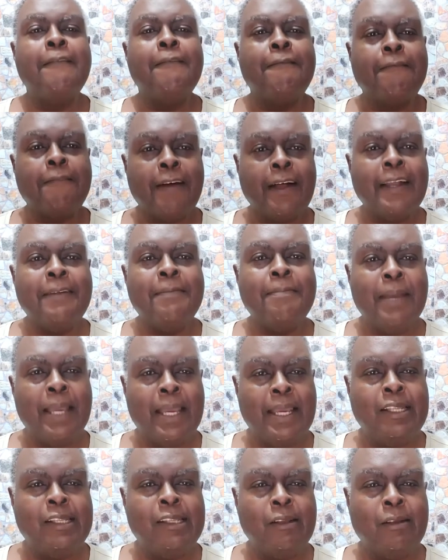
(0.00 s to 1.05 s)
5
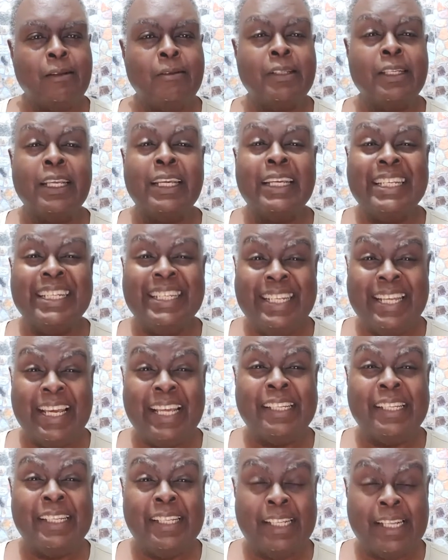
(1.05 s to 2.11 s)
pesos
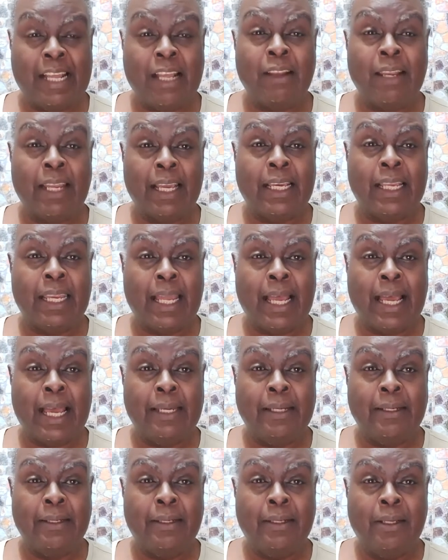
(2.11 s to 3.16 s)
doesn't sound like a
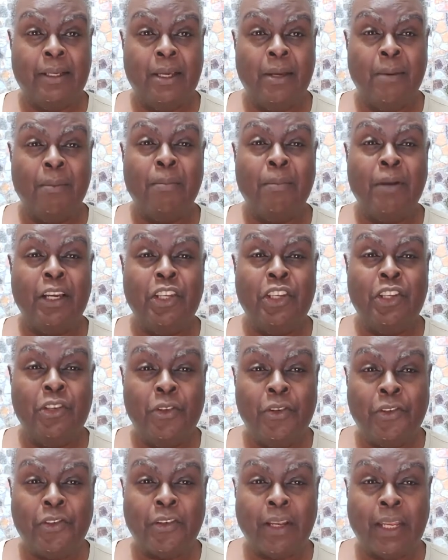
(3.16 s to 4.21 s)
lot, but
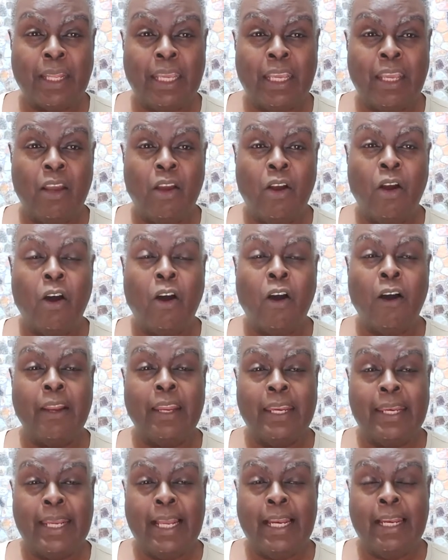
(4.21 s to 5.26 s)
usually on
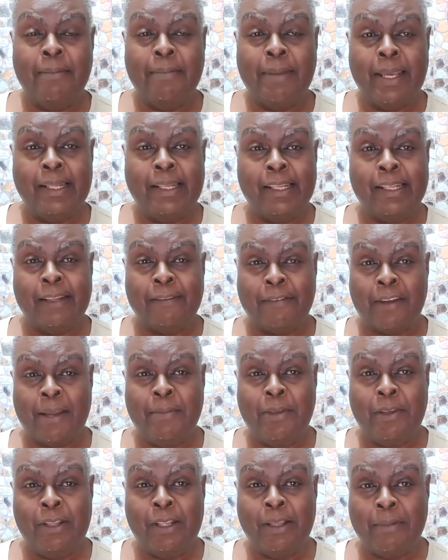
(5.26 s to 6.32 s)
a daily basis, if
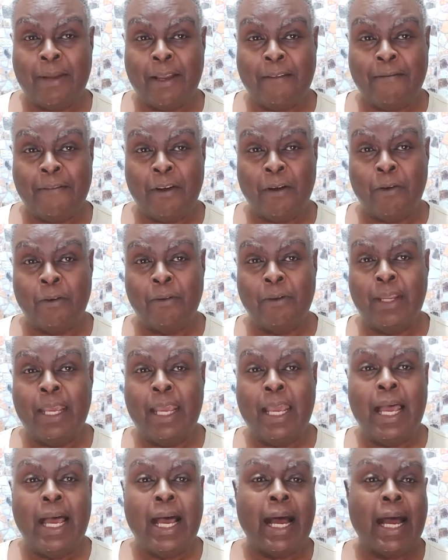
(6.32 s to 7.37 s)
I'm using my phone,
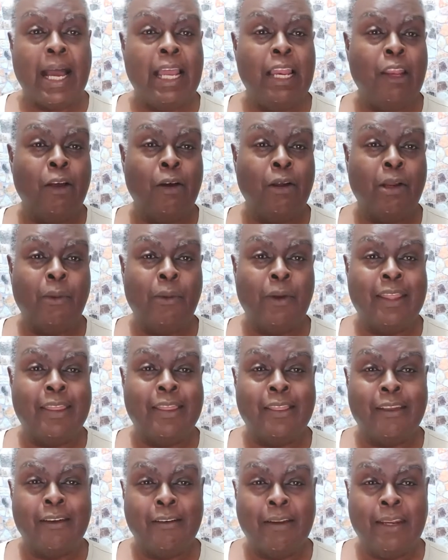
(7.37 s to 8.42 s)
I load it
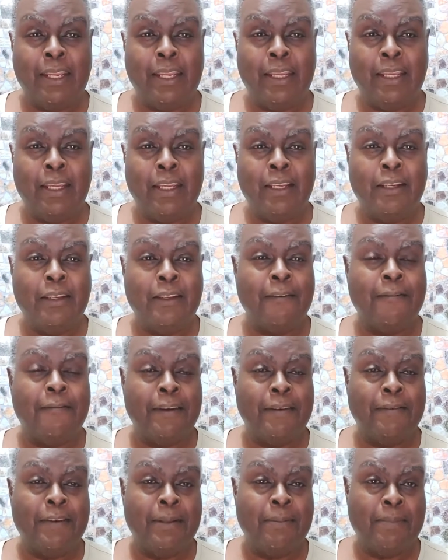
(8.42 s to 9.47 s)
with 30 to
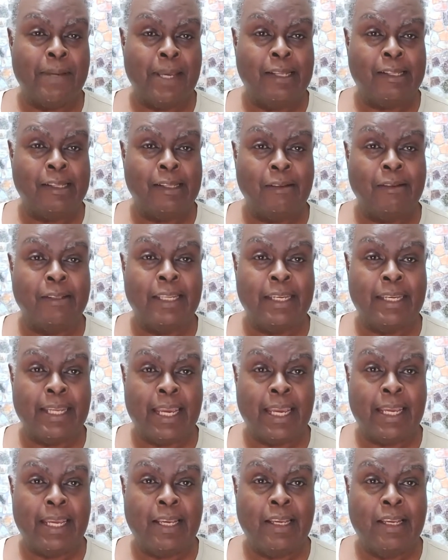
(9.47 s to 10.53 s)
50 pesos a
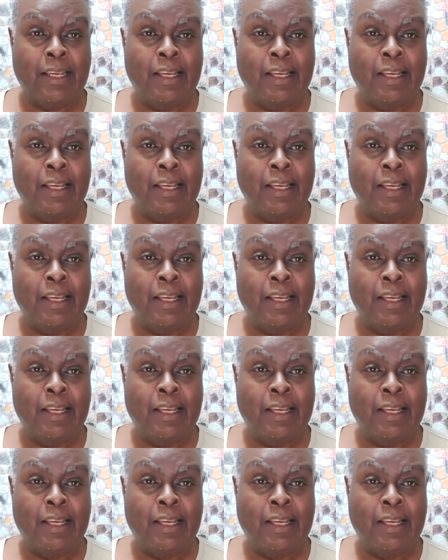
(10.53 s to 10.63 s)
day.